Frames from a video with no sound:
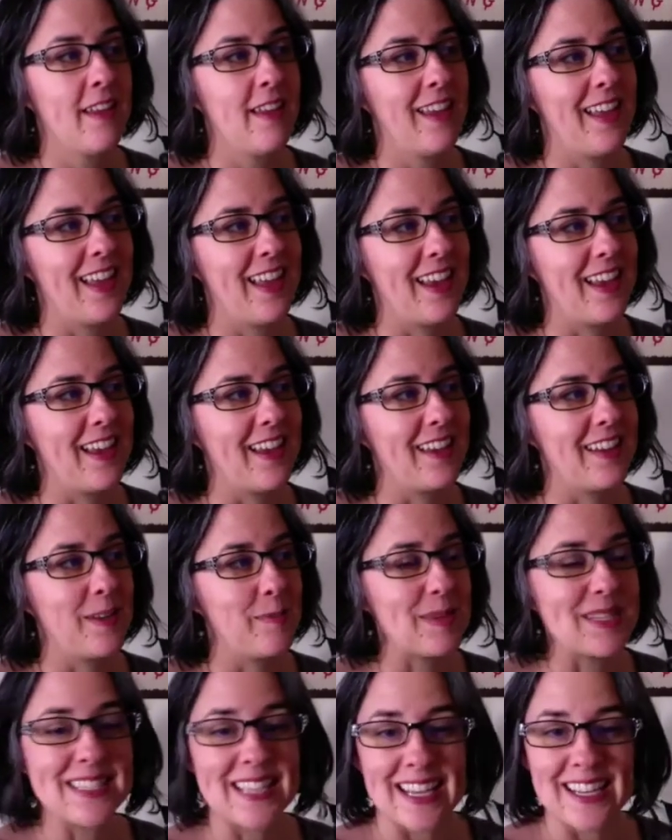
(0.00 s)
and I'm
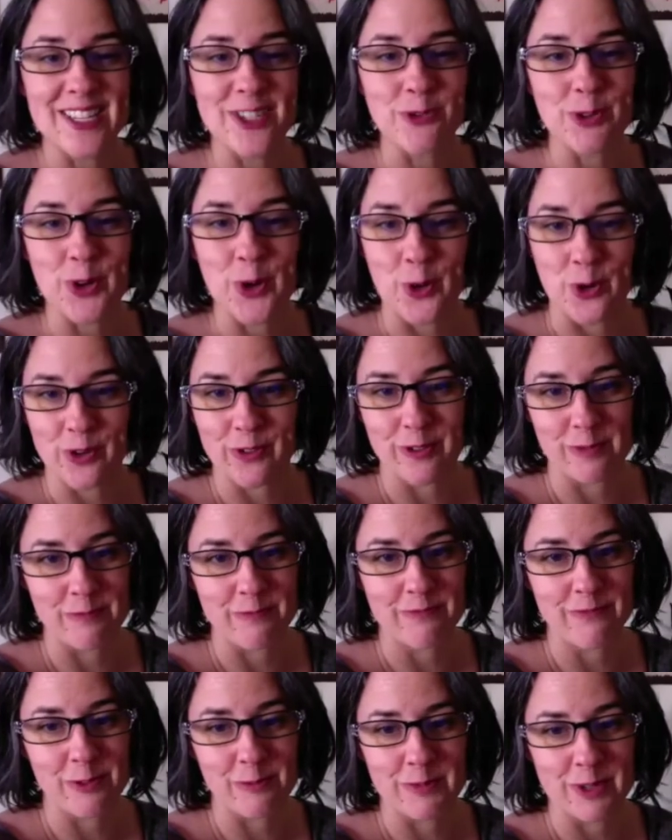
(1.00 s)
excited to record
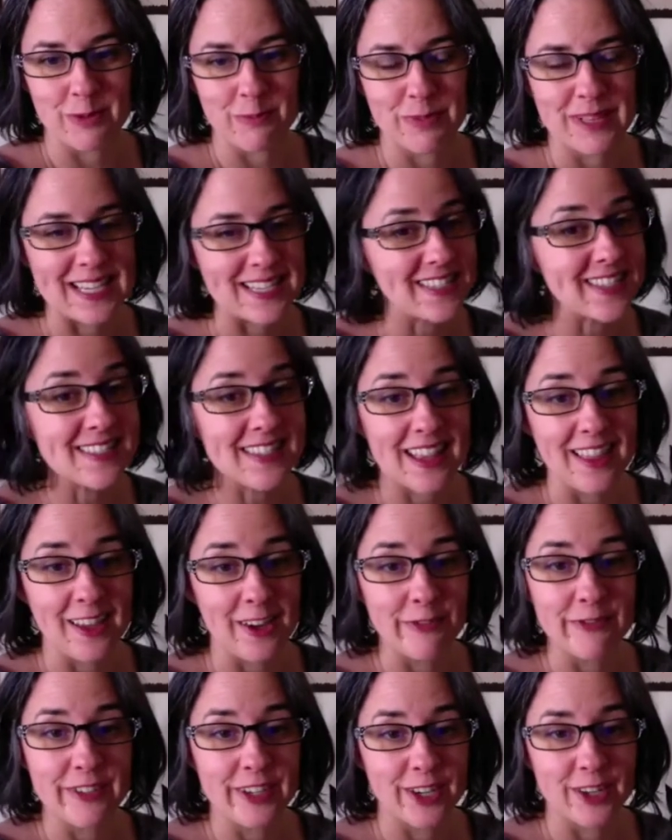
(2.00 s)
from the places I
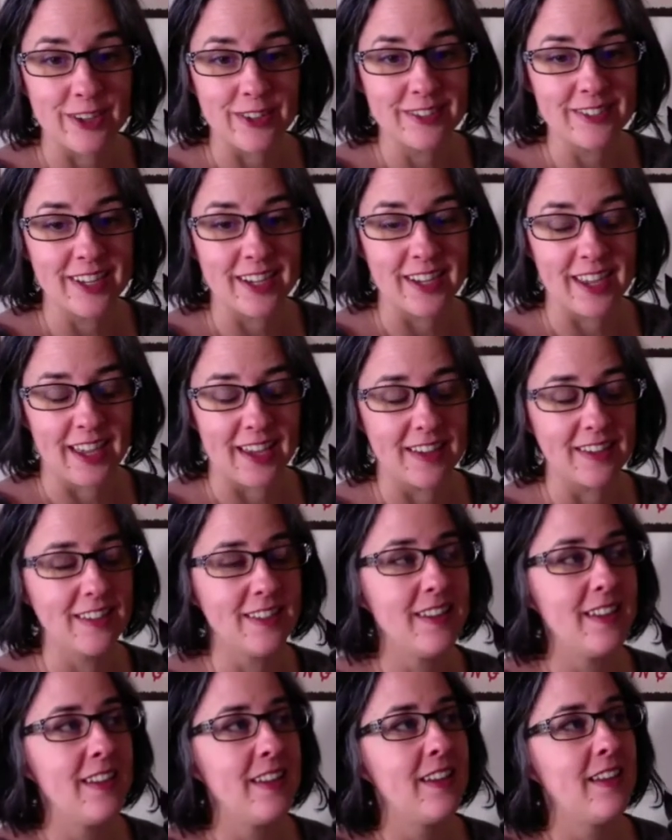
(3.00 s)
love there again.
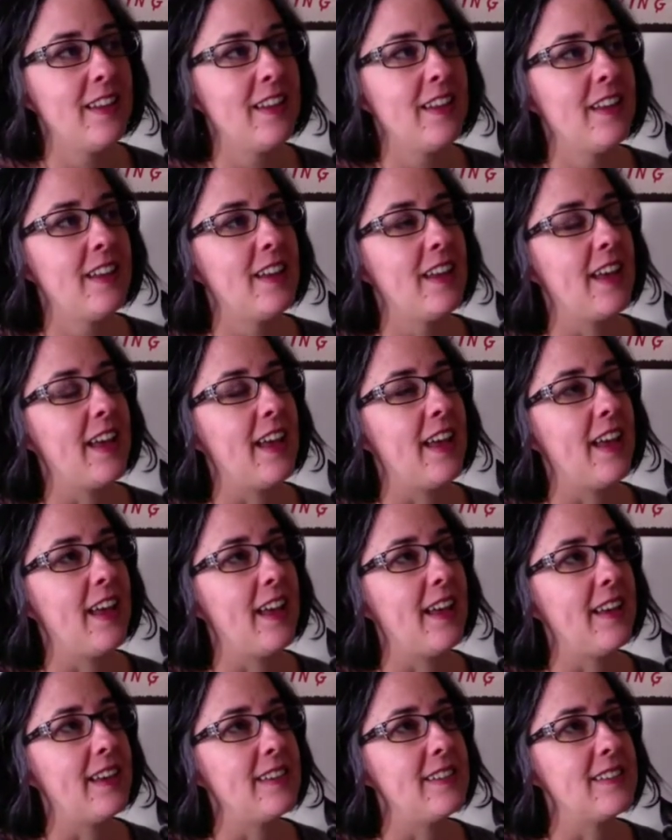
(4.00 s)

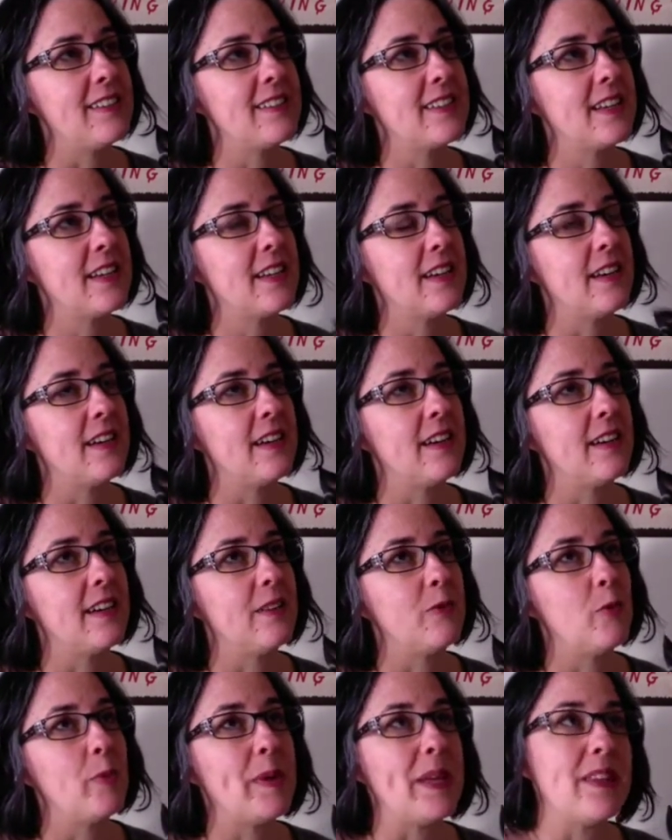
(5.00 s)
And
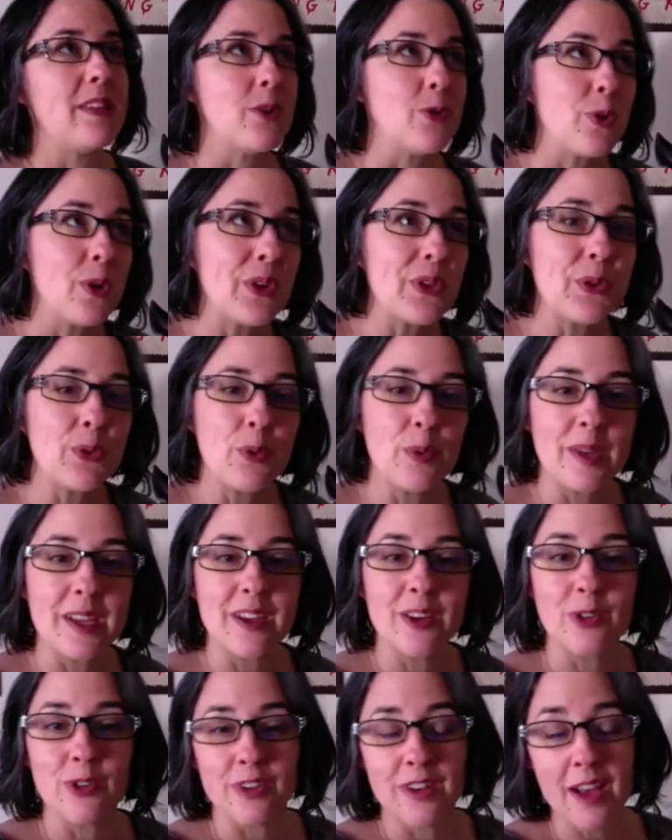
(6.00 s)
we'll be in the north, we'll be
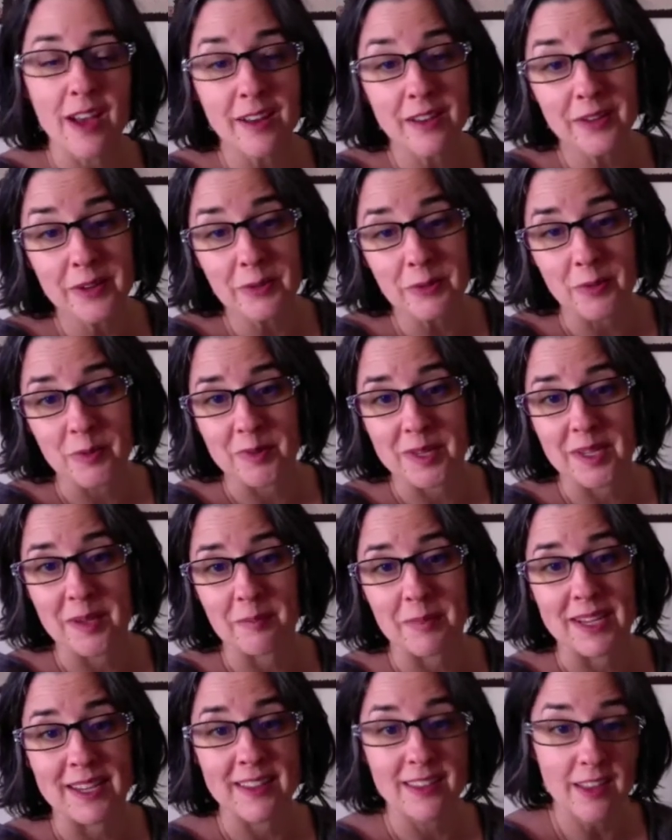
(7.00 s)
in Granada, we'll be at
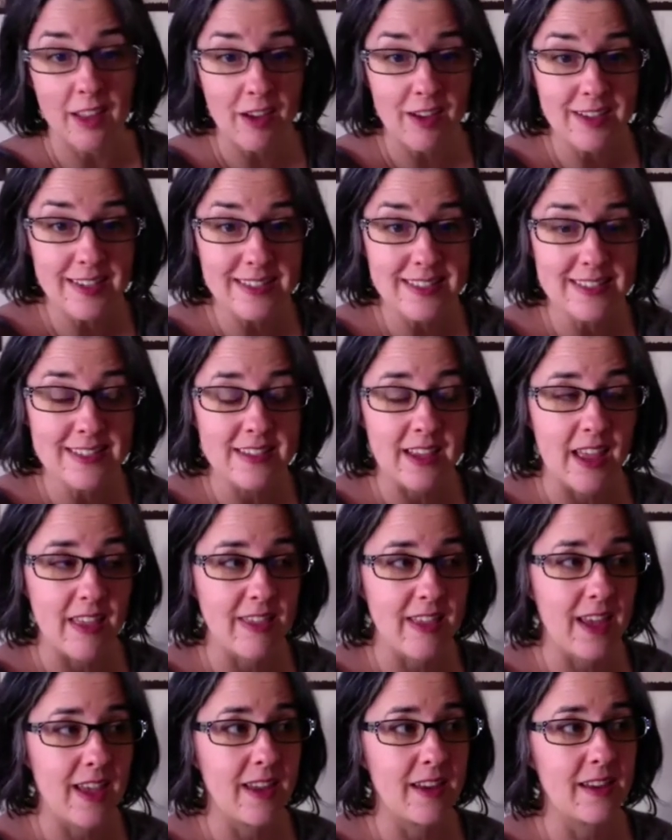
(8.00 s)
my in-laws, and
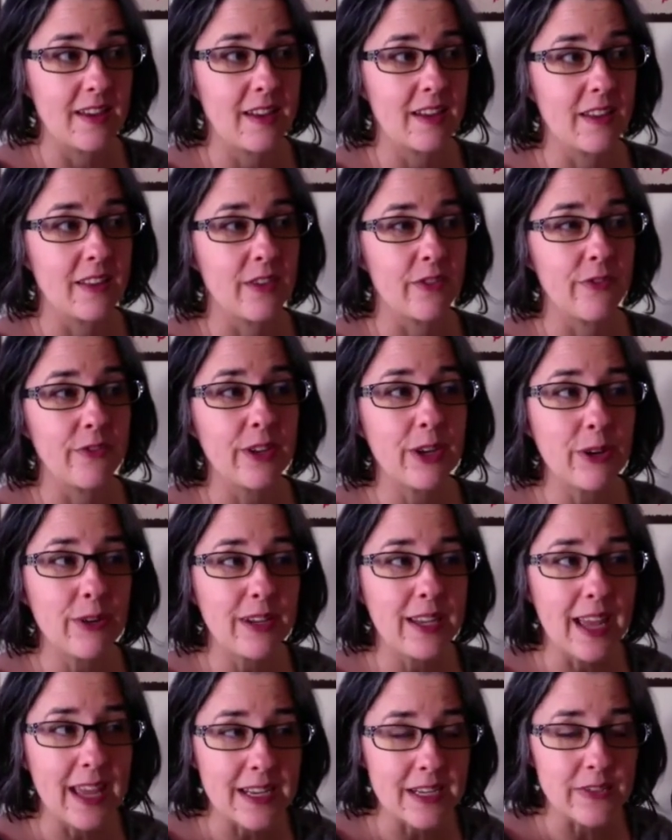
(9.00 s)
then at the
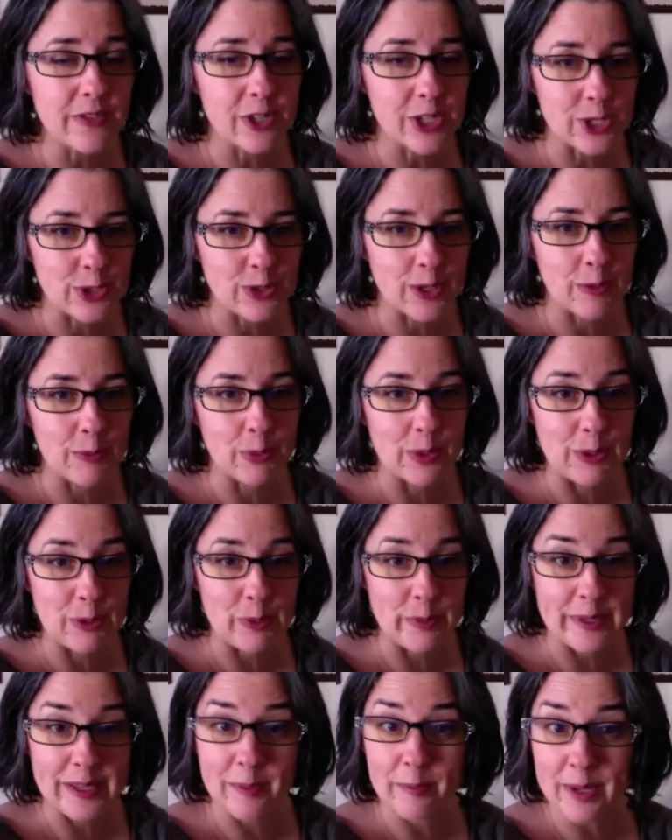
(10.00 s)
very end of our trip we will
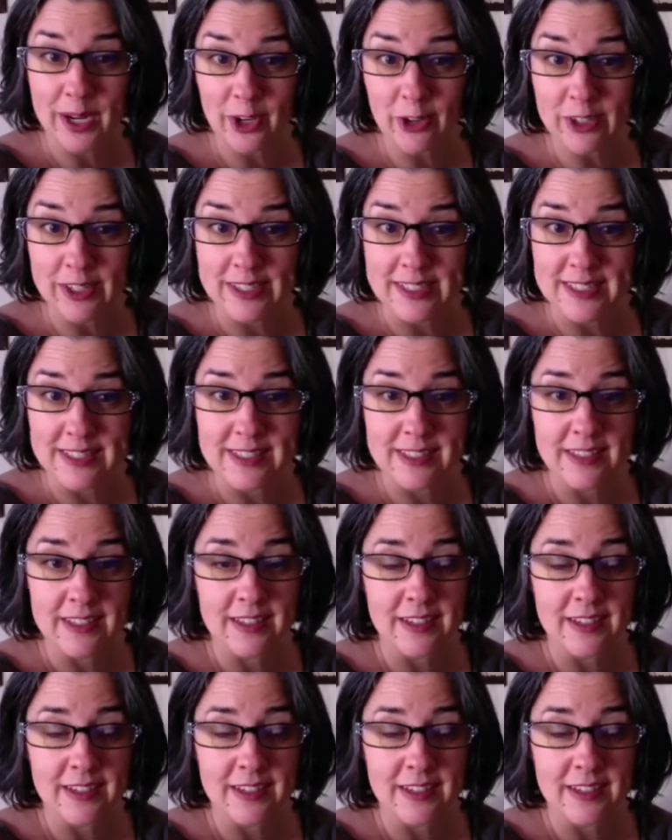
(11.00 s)
be in Paris,